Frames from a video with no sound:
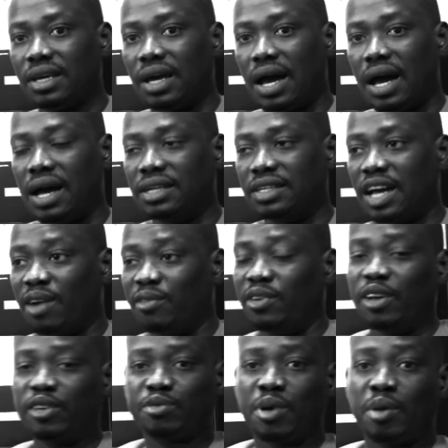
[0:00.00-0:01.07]
And I've
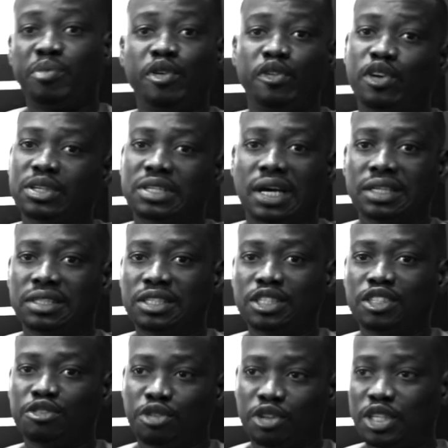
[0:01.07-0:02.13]
left my previous
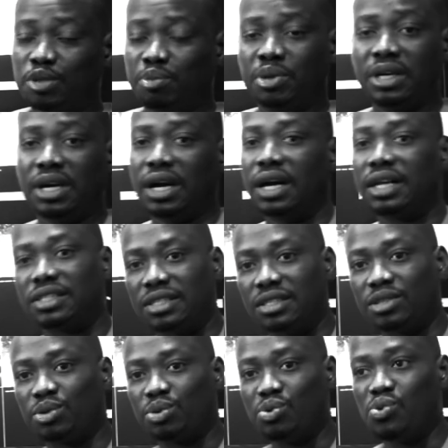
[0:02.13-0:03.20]
artists for these bigger
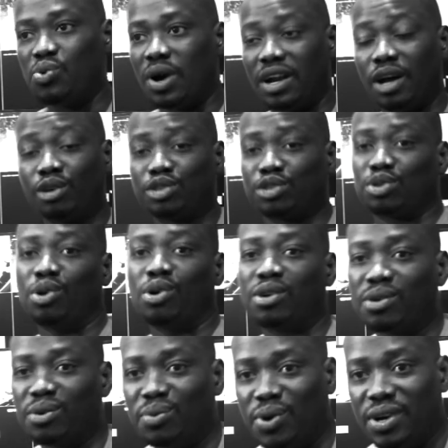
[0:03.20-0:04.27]
artists who are now stuck
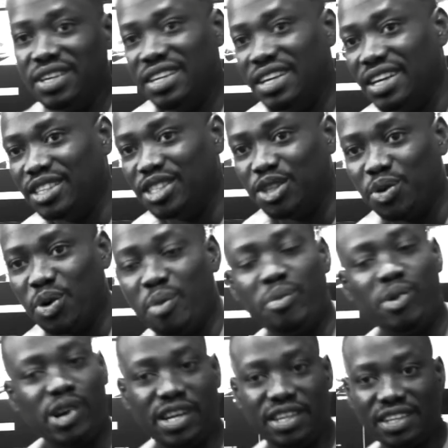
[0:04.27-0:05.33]
1 year, zero
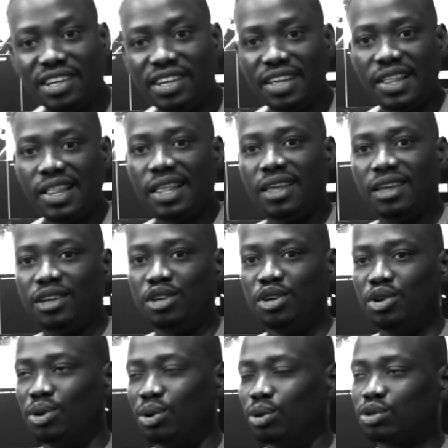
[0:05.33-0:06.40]
bread. You
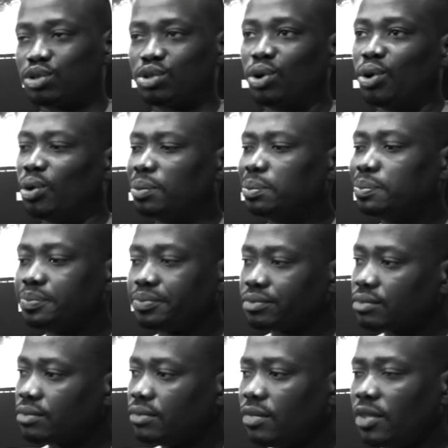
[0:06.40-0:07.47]
know, so
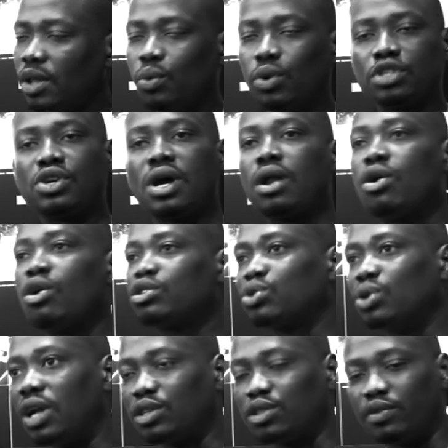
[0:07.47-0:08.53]
we're trying to
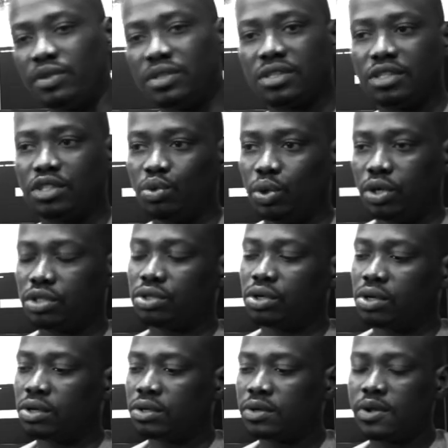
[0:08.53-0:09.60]
hustle out of this
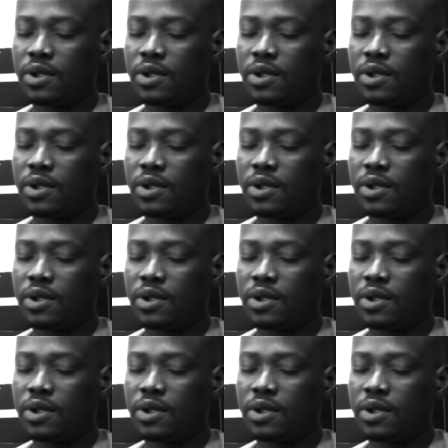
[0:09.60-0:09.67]
situation.